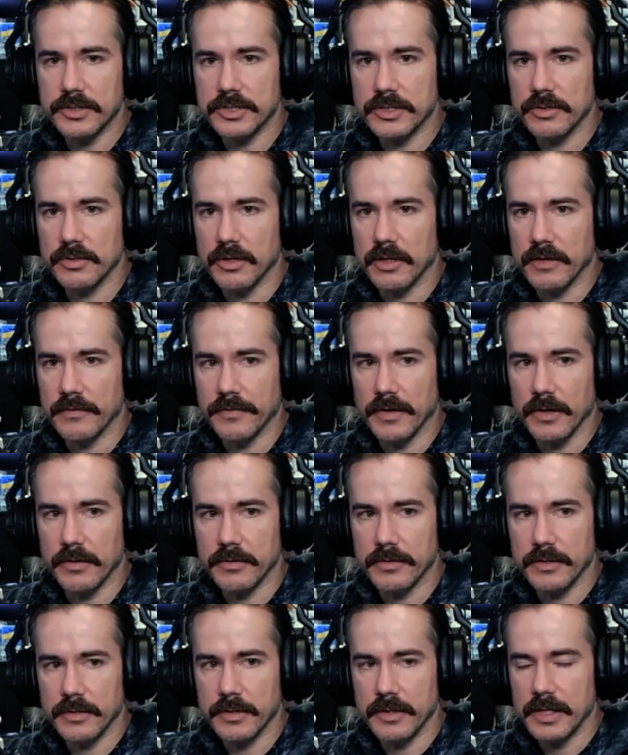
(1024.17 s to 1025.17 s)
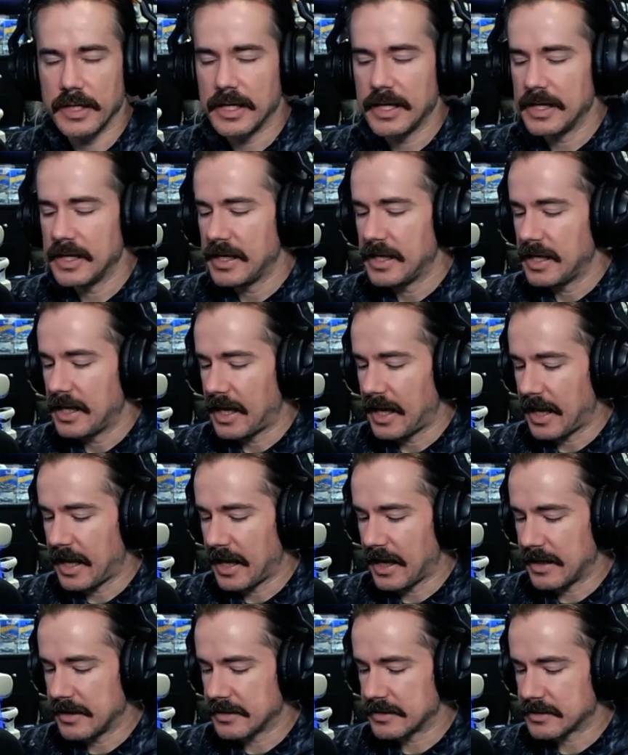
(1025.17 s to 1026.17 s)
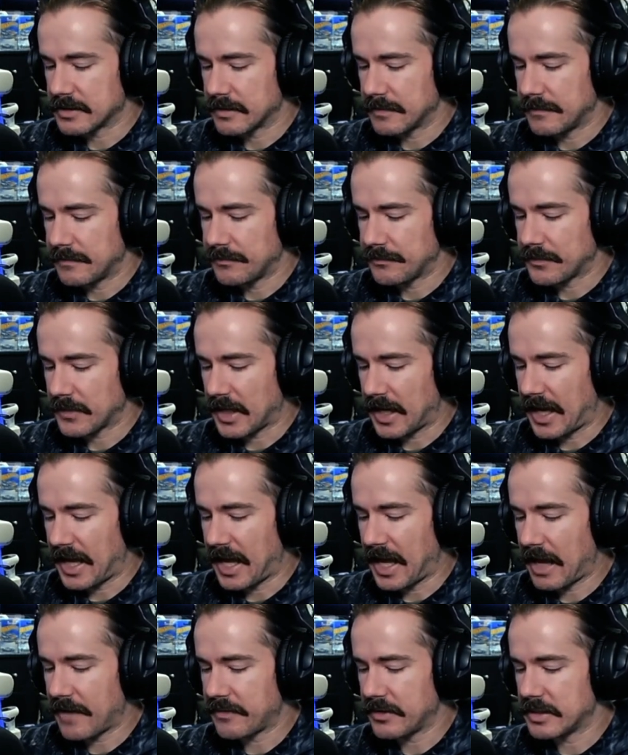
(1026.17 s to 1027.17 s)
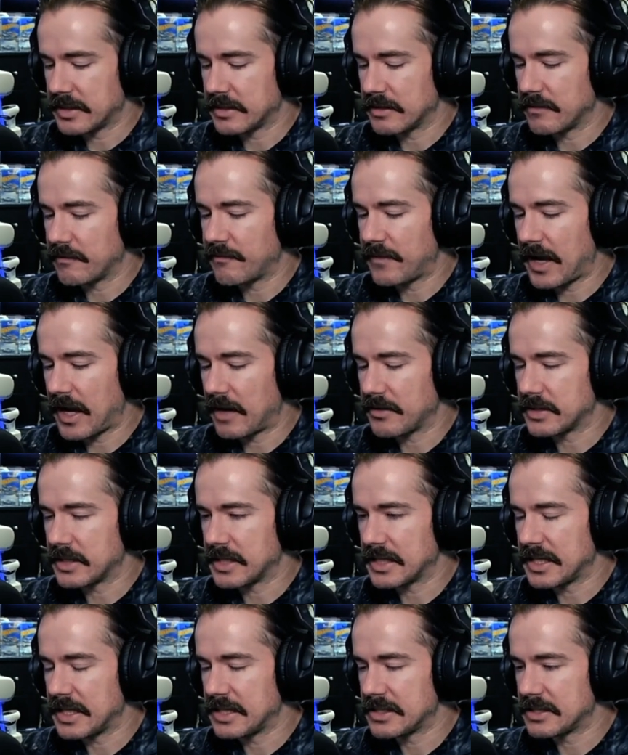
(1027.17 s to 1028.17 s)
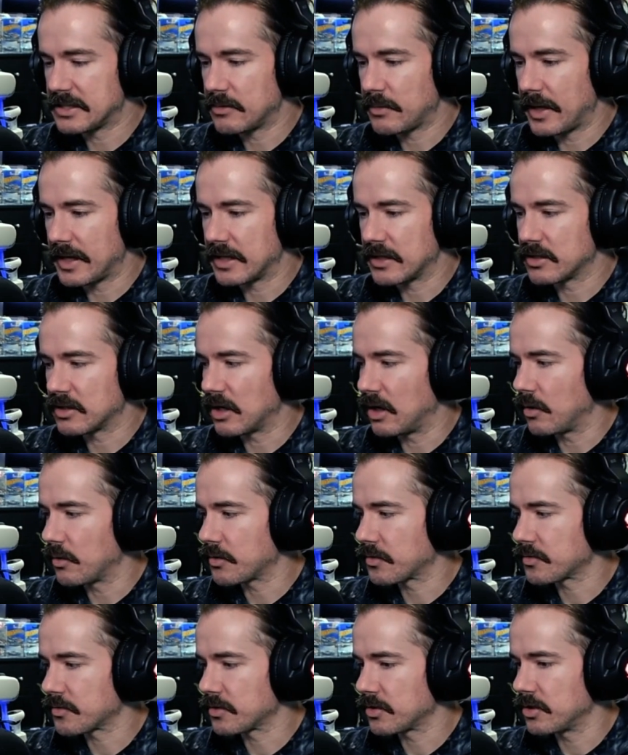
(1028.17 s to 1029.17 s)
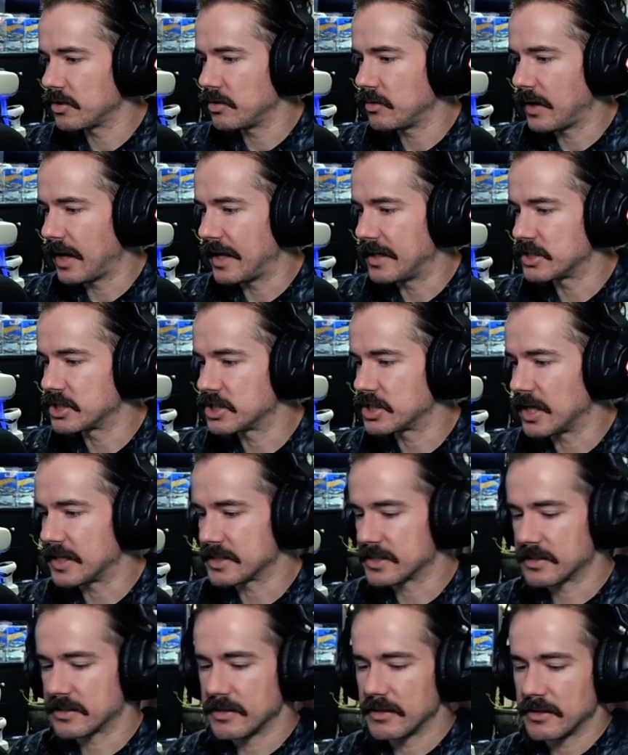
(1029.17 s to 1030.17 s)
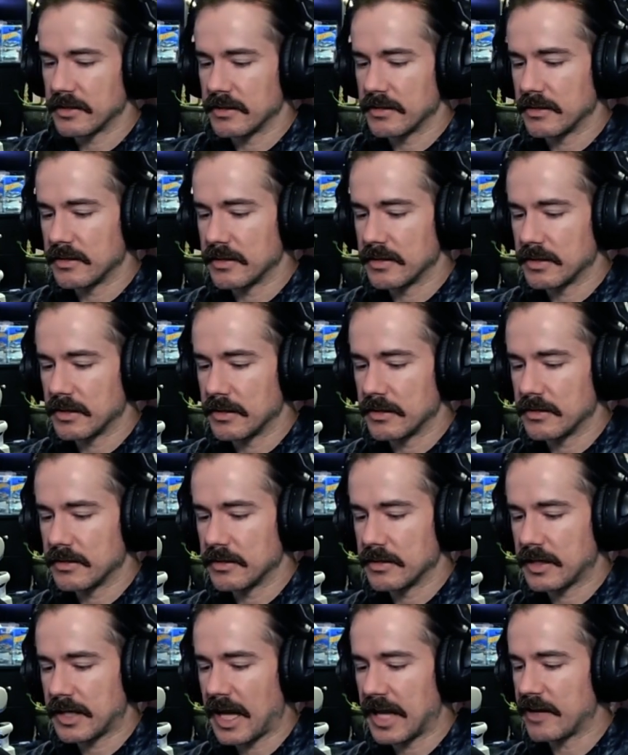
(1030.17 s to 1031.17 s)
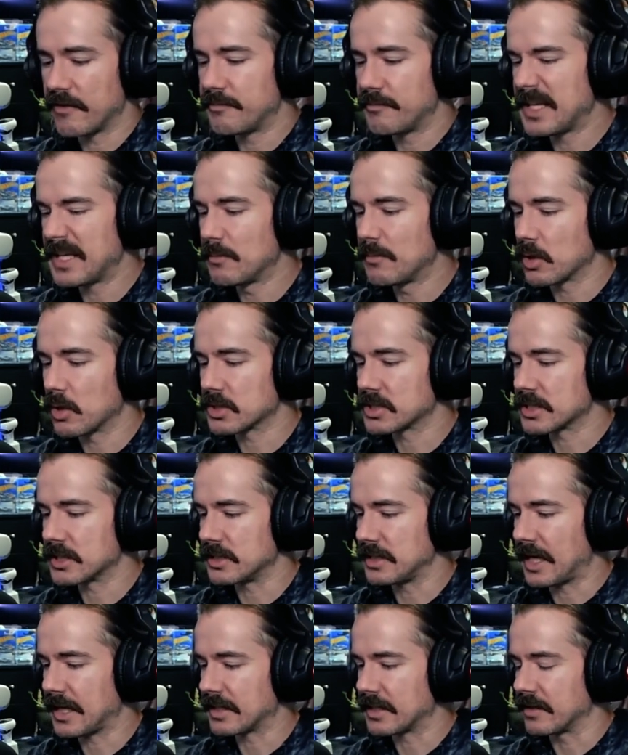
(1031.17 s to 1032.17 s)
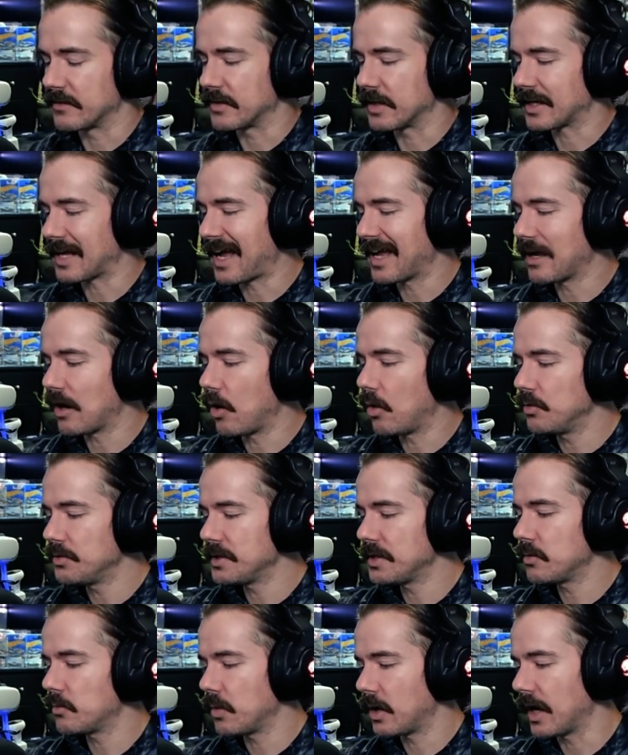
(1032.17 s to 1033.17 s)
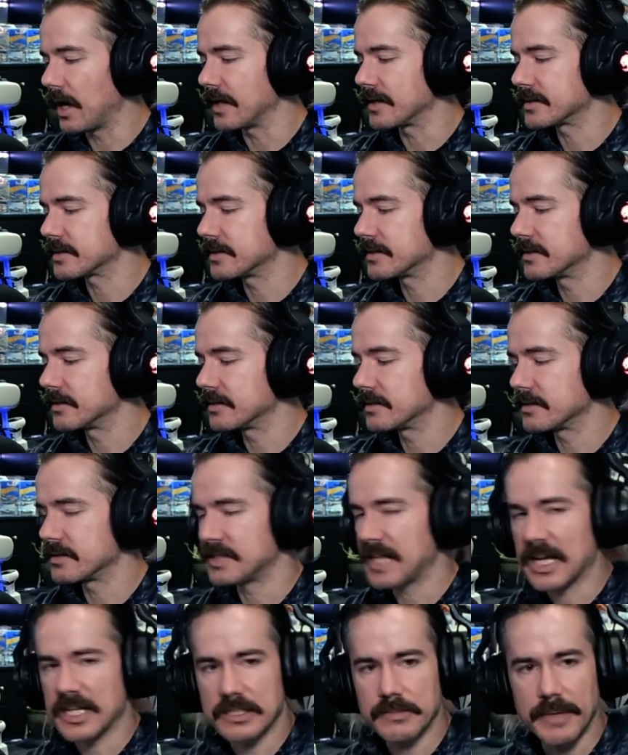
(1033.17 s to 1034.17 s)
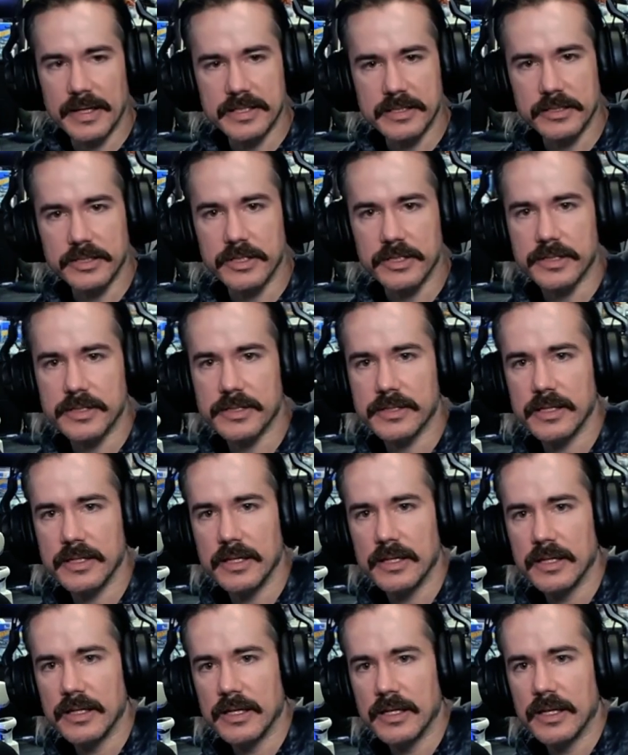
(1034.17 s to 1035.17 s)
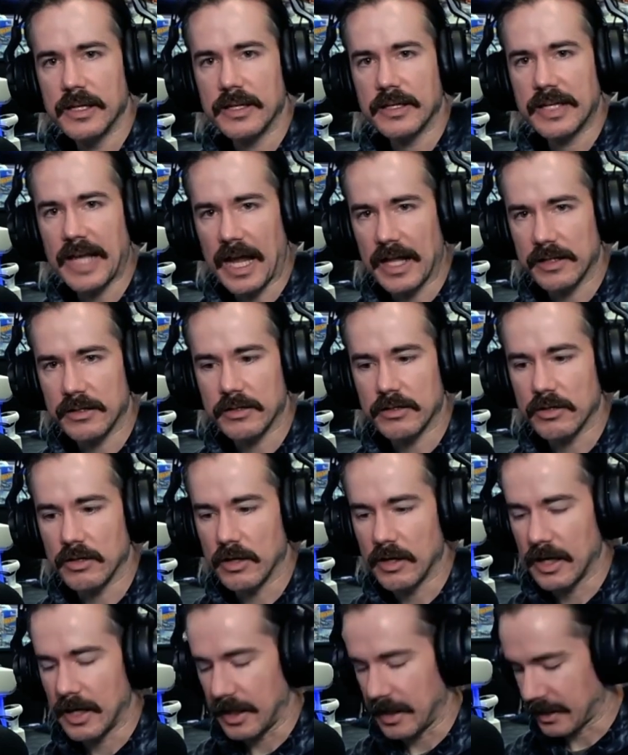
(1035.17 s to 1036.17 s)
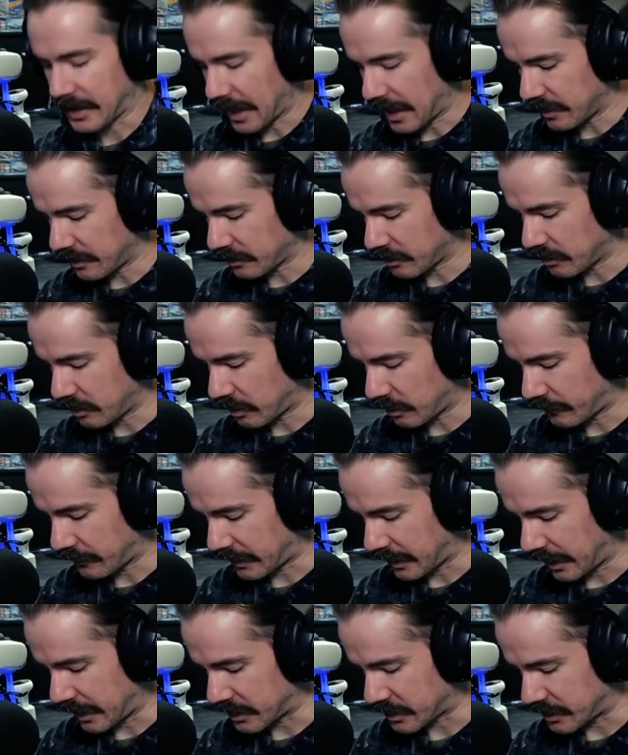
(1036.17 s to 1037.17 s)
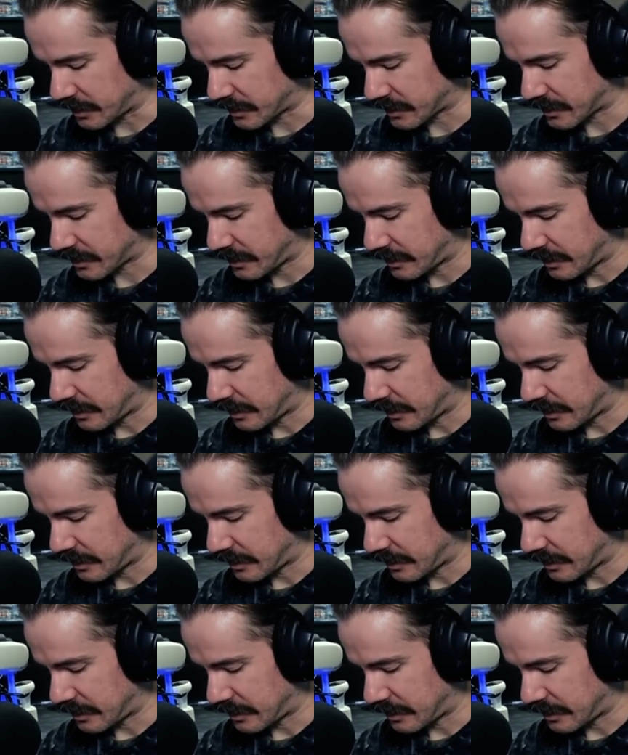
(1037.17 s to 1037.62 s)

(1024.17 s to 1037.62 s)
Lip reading: through to the phone. And I haven't found an easy way to go through and just kind of be more selective. Like, I only want text messages, calendar notifications,